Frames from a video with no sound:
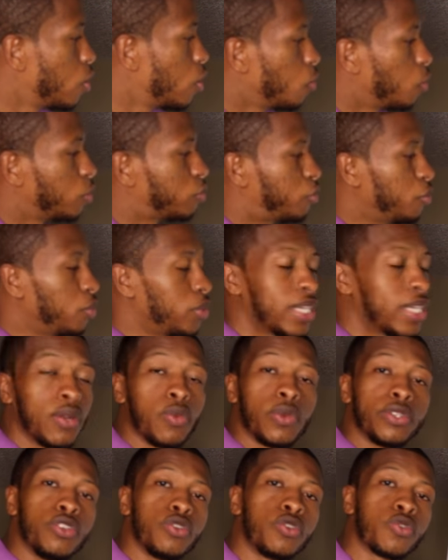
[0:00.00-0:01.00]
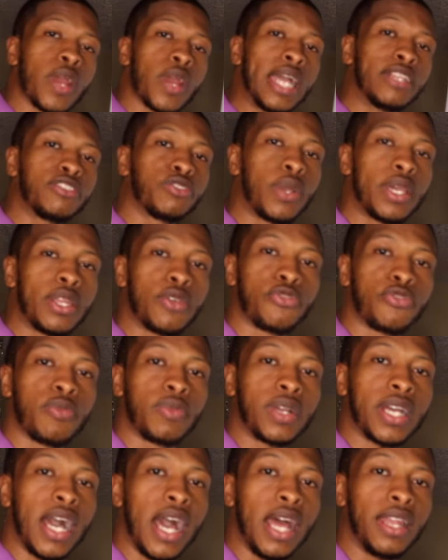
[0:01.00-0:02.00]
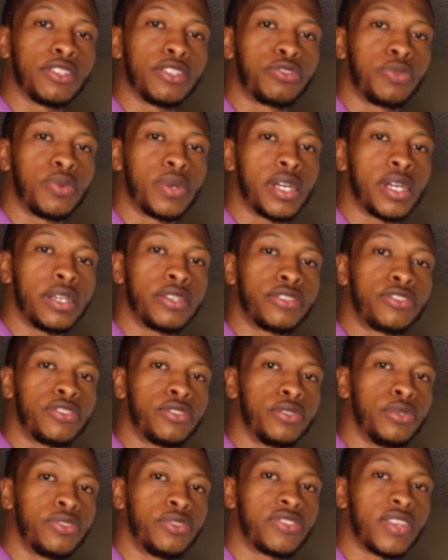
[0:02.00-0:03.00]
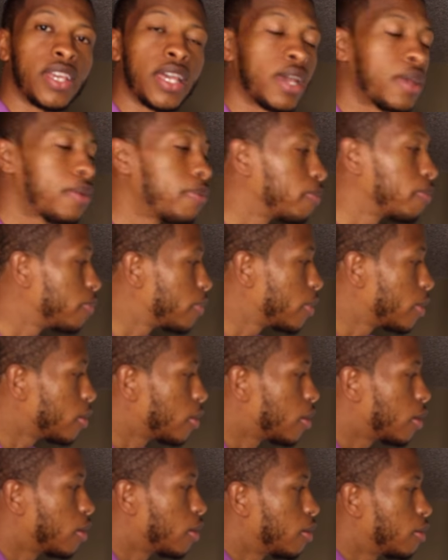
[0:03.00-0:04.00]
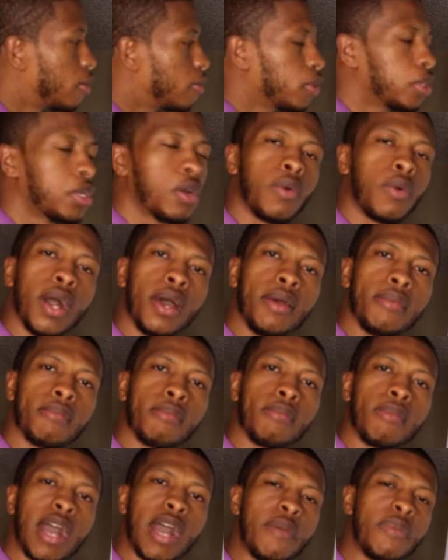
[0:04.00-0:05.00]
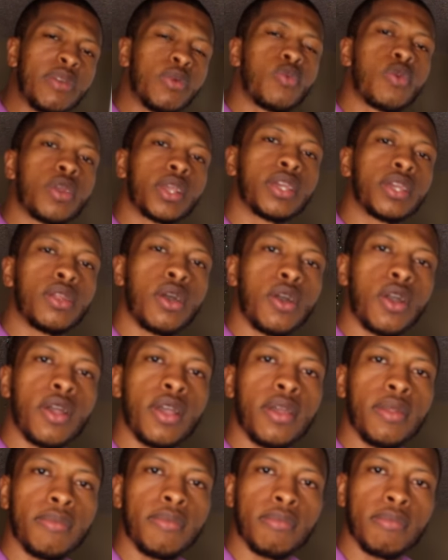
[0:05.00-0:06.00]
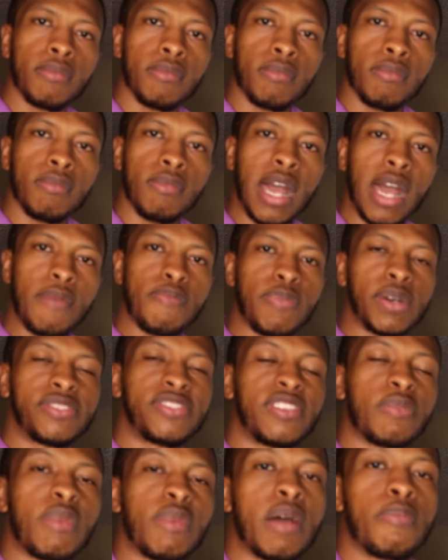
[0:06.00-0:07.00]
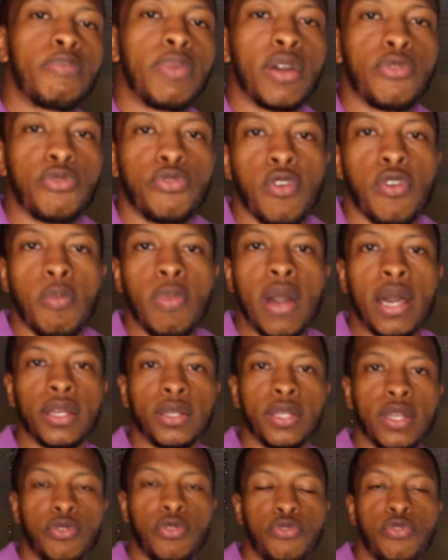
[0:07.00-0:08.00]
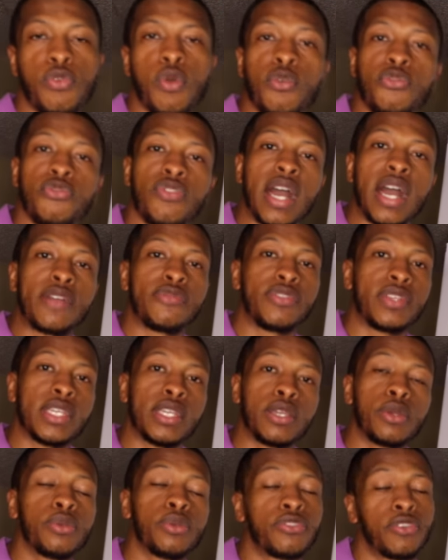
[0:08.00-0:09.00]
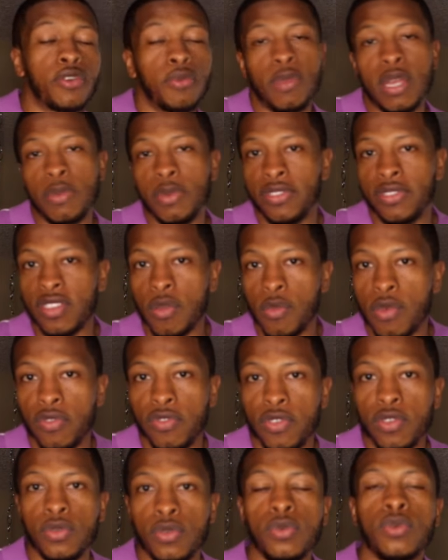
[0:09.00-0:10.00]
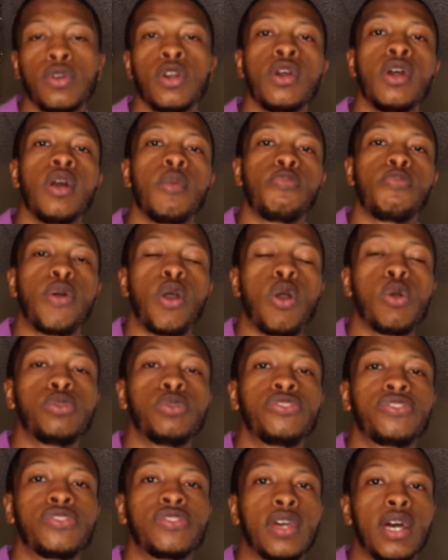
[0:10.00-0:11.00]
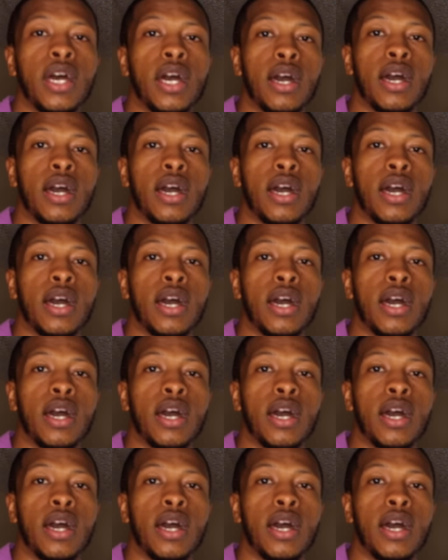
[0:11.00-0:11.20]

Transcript: What you did when you graduated from college was you said, you know what? I've been working hard. I busted my butt for about a good 4 or 5 years, or maybe some of you post